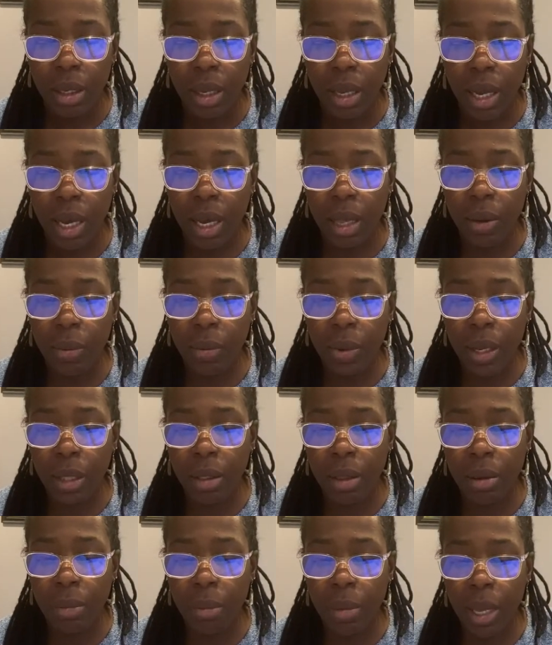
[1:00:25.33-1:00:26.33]
and when
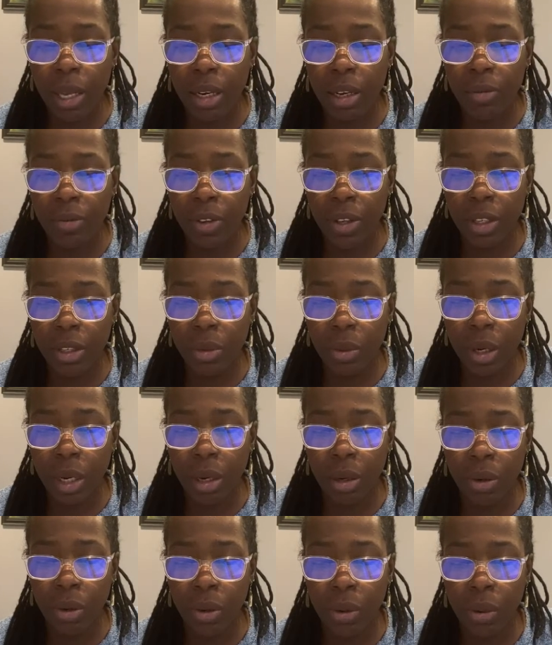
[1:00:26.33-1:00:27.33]
the men of
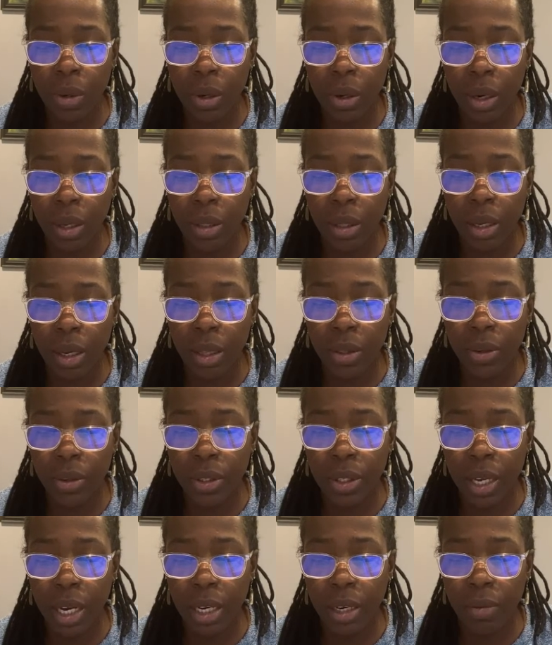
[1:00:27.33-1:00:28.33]
Israel who were on the other
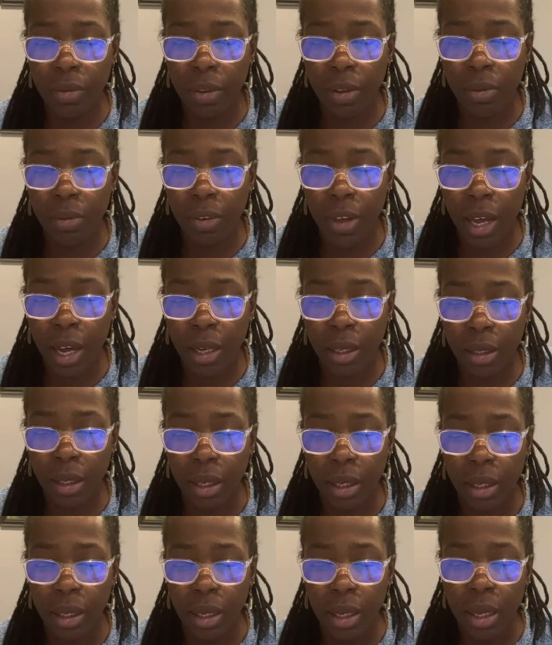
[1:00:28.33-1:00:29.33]
side of the valley,
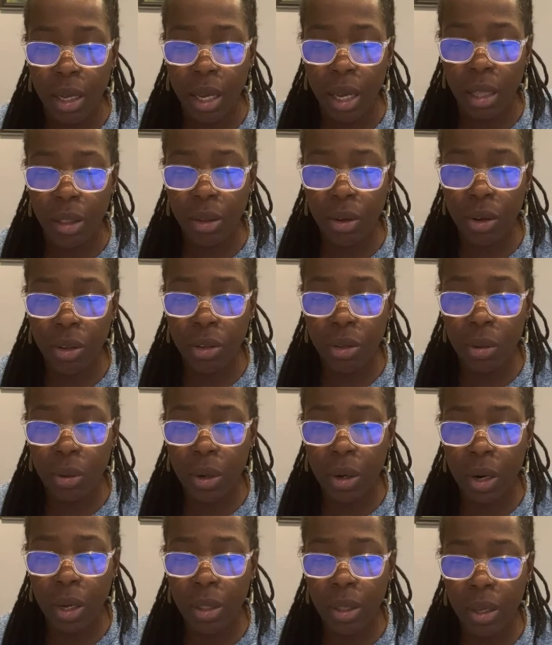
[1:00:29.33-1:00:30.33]
and those who were
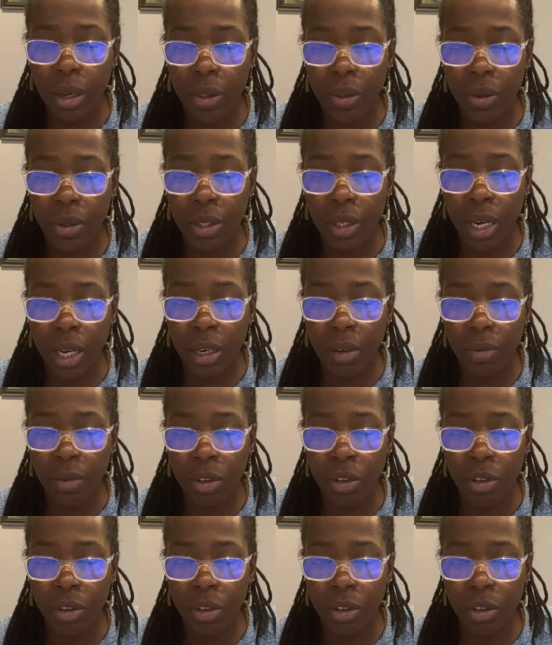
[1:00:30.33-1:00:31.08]
on the other side of the